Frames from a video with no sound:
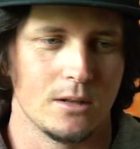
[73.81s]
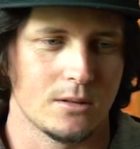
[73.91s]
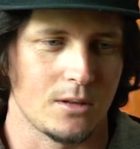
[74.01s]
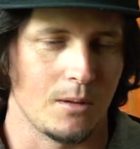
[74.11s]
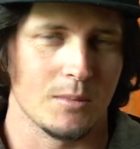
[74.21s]

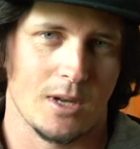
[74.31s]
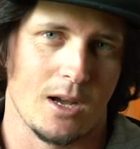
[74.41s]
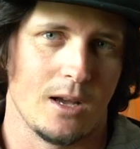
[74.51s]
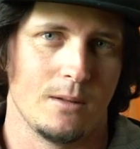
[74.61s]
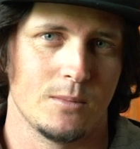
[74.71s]

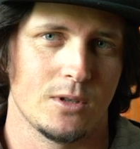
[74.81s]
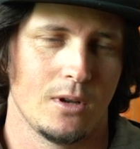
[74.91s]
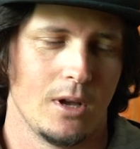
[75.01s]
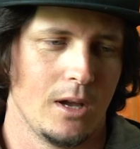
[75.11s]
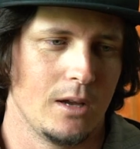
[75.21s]
sometimes
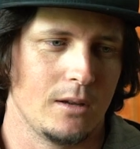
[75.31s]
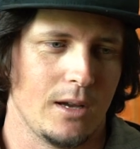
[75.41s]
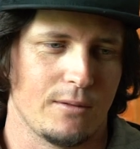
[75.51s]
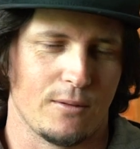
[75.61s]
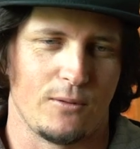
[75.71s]

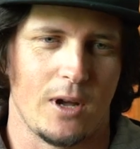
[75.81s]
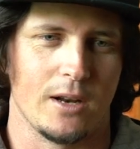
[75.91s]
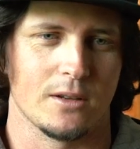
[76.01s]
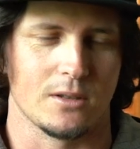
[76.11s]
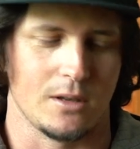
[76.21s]
if the
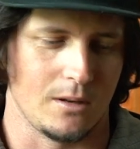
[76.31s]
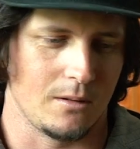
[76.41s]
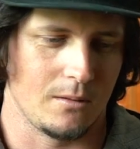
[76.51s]
fly doesn't